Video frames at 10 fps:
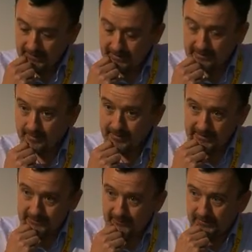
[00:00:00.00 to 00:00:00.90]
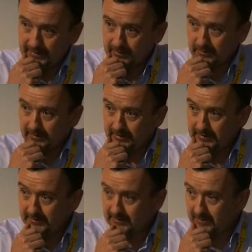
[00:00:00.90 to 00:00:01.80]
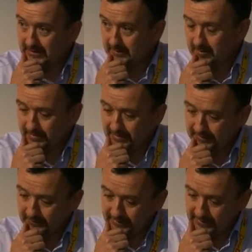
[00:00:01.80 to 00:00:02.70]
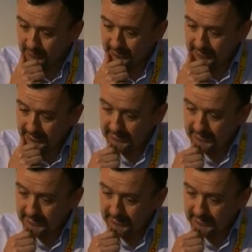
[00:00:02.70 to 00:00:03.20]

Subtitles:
are a part of your network, and you need to make them a part of your network.